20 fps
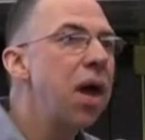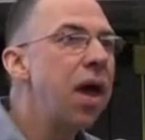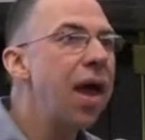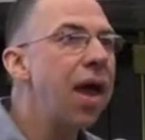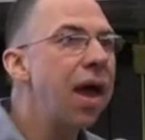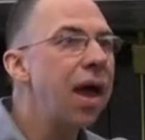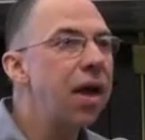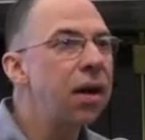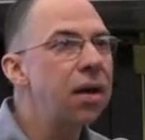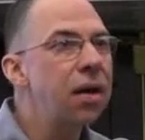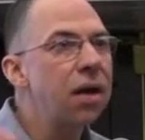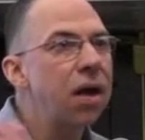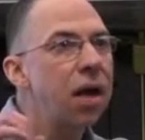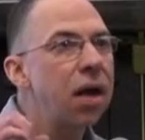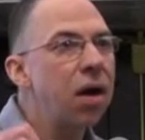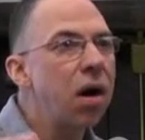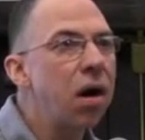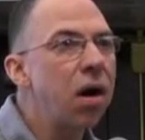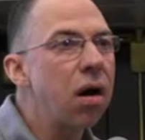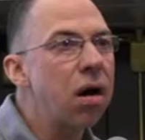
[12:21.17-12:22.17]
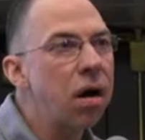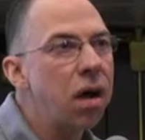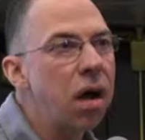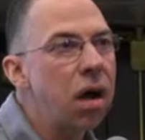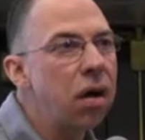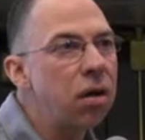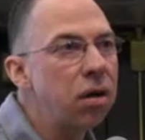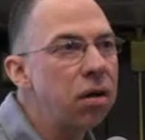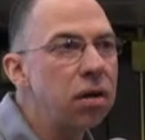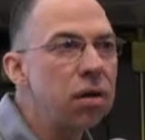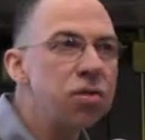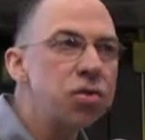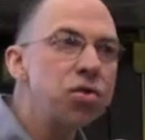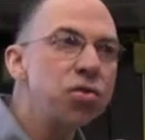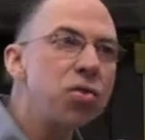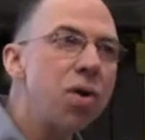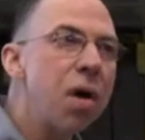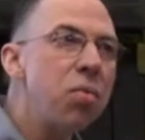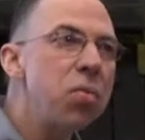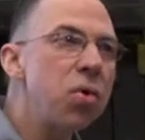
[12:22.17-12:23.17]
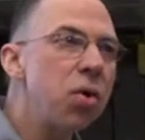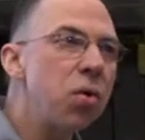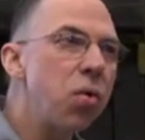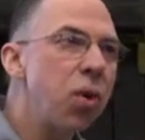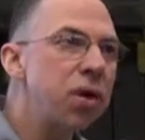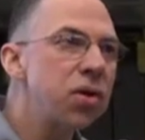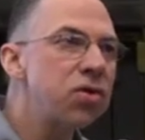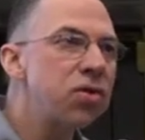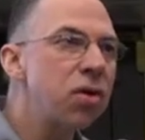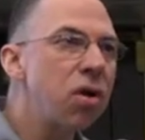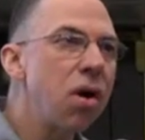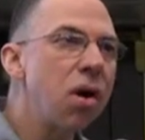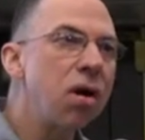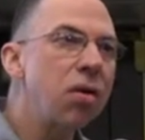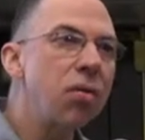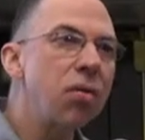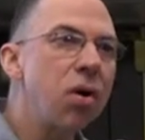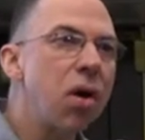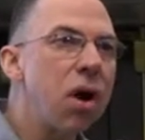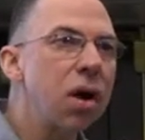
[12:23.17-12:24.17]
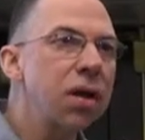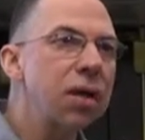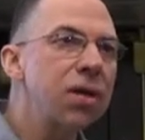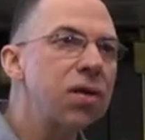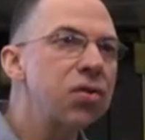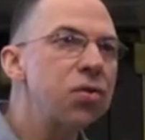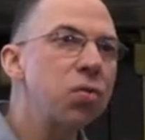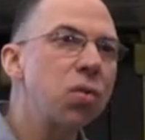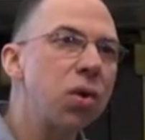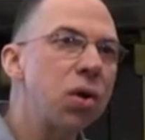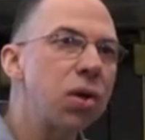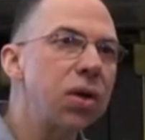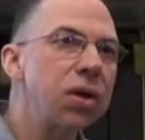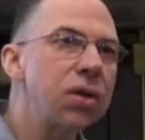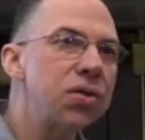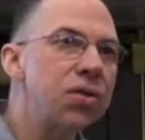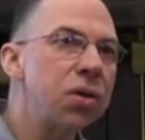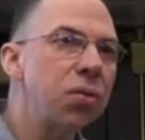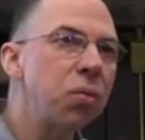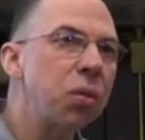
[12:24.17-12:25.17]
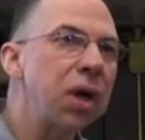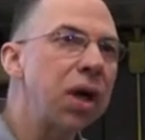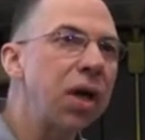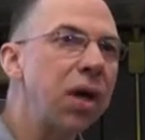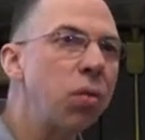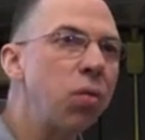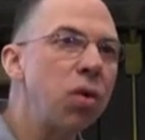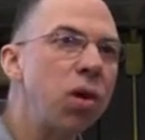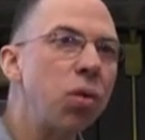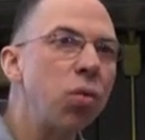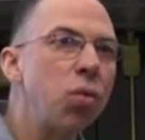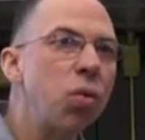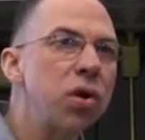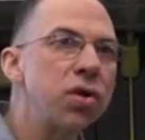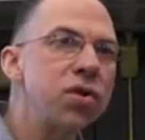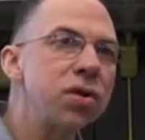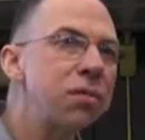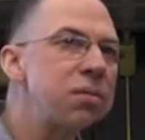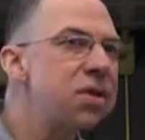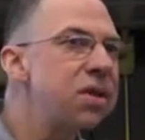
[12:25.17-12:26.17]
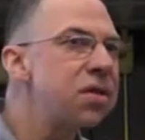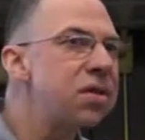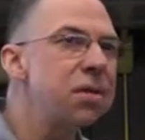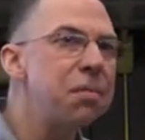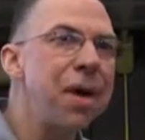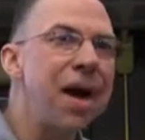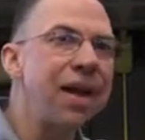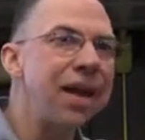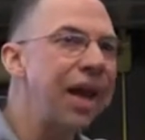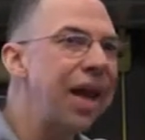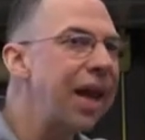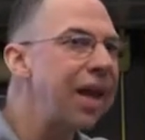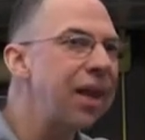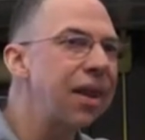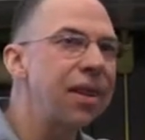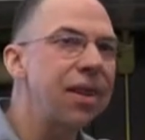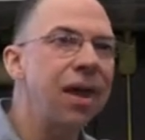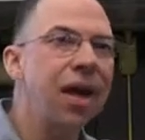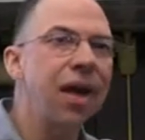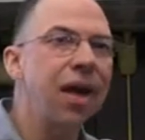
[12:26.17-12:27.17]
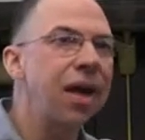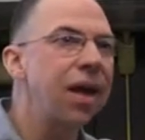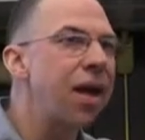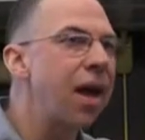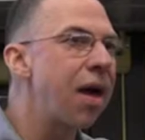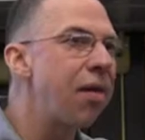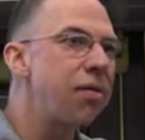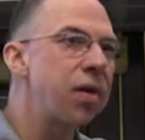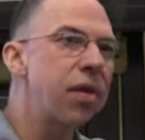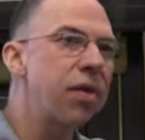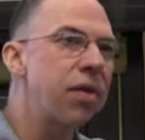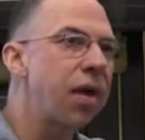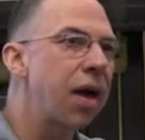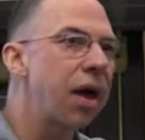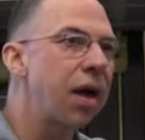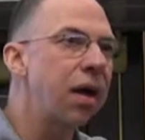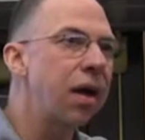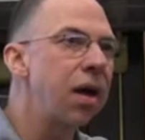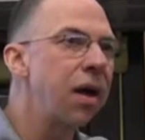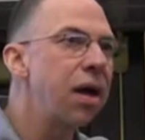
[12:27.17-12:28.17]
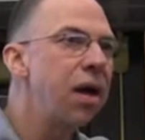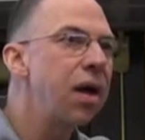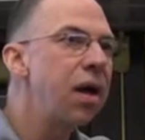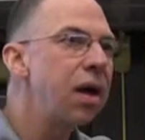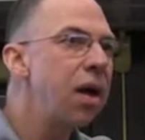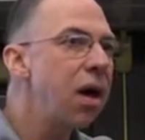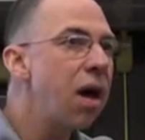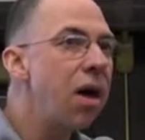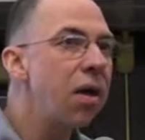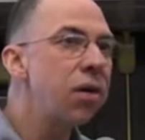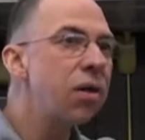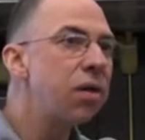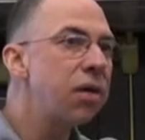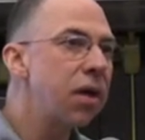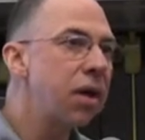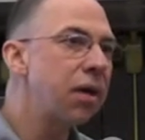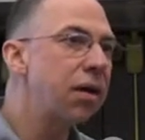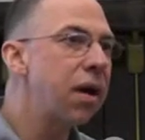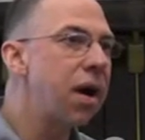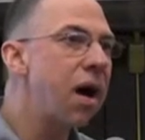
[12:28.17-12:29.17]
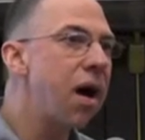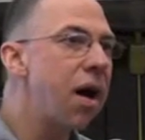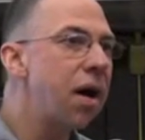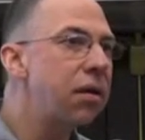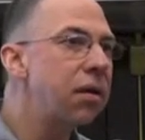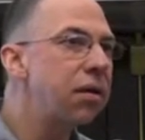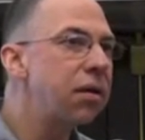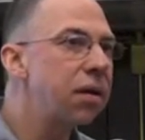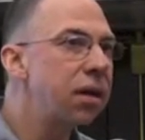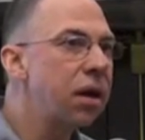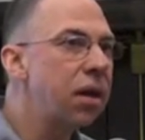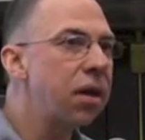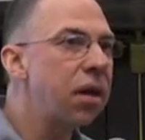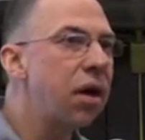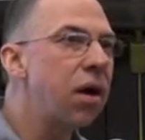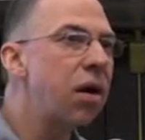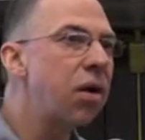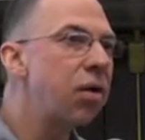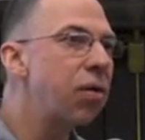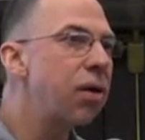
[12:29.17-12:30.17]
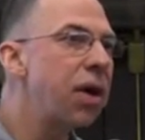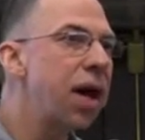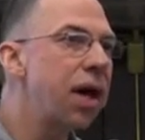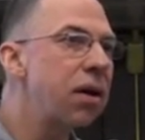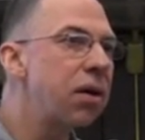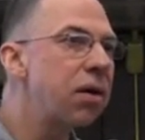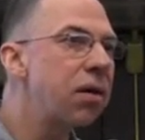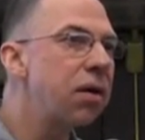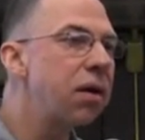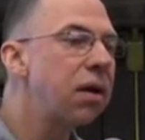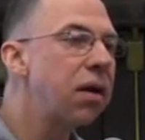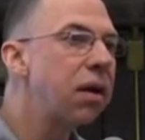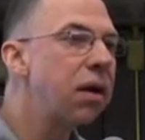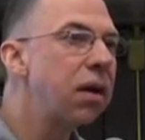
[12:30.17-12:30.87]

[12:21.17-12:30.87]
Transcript: And the trouble, what has gone wrong in this world, is that we will worship just about anything and everything other than God and our Creator.